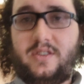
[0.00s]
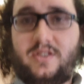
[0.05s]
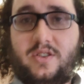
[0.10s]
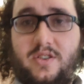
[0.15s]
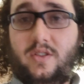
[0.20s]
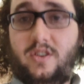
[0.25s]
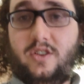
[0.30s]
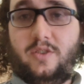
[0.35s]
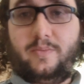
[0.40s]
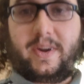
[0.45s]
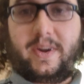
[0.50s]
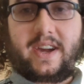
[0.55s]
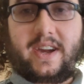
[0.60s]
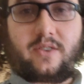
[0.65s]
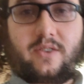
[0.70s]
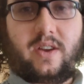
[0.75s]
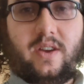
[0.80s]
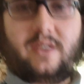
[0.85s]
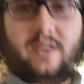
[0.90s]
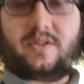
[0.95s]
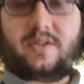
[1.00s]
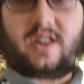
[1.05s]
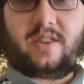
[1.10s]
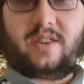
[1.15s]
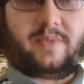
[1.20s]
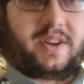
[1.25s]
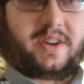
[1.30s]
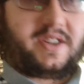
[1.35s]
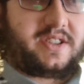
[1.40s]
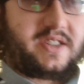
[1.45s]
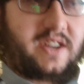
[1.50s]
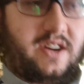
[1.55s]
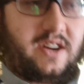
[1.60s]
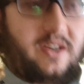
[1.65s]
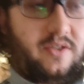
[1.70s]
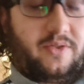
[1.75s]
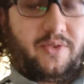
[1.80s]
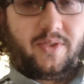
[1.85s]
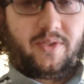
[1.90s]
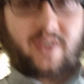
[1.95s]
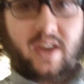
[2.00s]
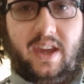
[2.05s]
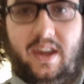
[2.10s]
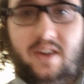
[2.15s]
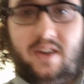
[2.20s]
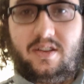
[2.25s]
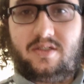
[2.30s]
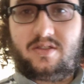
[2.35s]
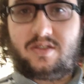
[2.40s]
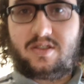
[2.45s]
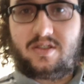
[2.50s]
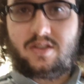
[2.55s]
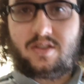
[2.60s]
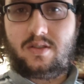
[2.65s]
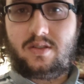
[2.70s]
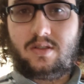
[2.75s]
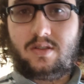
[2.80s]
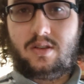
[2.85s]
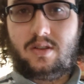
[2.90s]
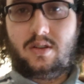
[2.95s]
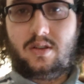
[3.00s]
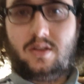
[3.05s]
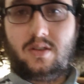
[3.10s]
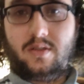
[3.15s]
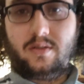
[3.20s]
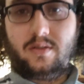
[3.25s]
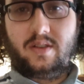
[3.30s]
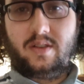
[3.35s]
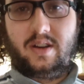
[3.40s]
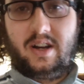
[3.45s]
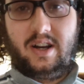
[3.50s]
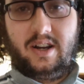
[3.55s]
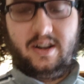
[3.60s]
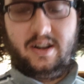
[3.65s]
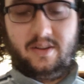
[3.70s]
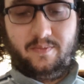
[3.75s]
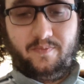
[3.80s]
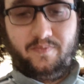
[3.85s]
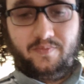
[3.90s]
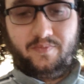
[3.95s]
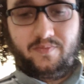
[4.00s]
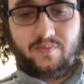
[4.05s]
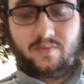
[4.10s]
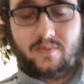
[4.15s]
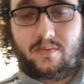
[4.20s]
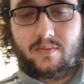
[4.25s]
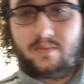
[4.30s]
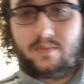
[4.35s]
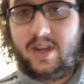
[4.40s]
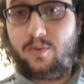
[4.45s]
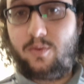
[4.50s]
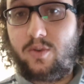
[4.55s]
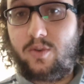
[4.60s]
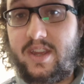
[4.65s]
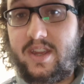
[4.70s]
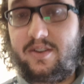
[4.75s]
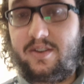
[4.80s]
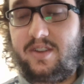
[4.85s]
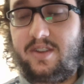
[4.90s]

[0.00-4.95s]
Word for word: So a little background on myself and um, my workout